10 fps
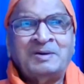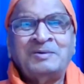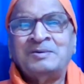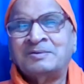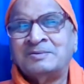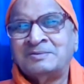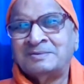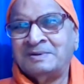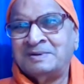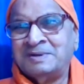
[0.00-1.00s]
Now
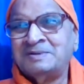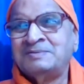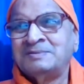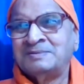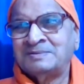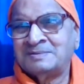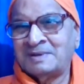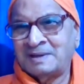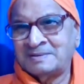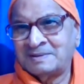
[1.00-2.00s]
it is
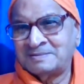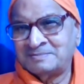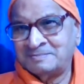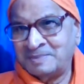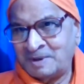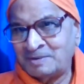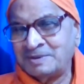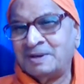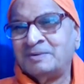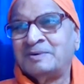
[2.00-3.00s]

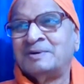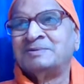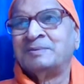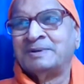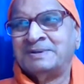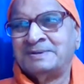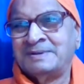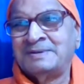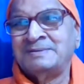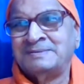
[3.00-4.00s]
below Nirvikal
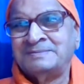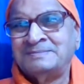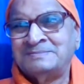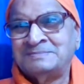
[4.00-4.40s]
Samadhi, na?